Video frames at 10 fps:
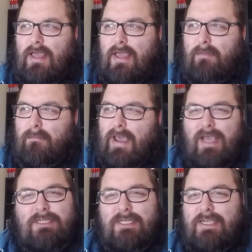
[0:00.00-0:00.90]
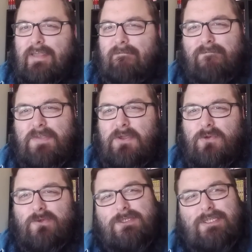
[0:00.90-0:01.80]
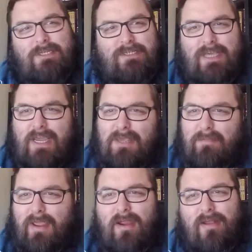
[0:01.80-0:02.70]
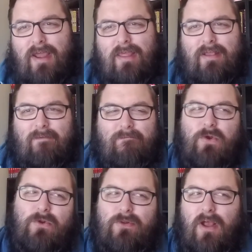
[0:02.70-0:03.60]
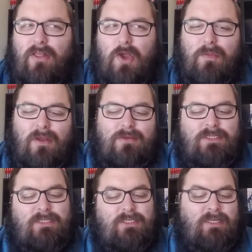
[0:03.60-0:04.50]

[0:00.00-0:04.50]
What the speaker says: magic-infused teddy bear, kind of like a voodoo doll almost.